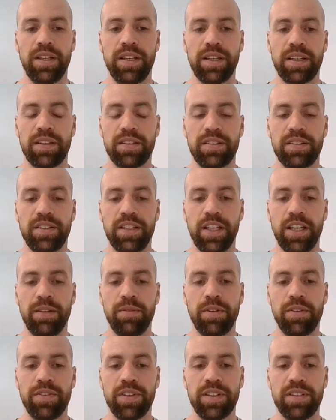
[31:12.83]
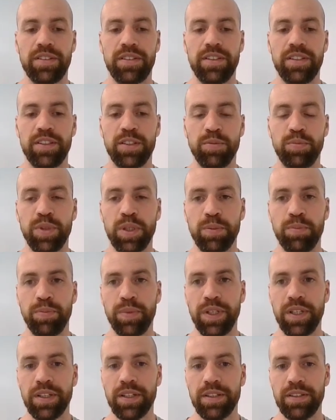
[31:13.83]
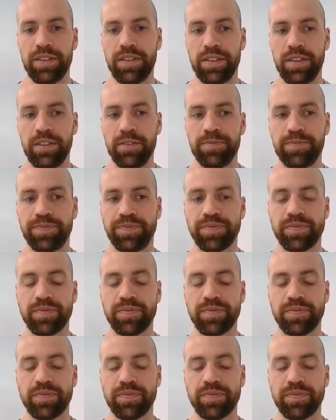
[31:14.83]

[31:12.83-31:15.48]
X MFS TCP PLC.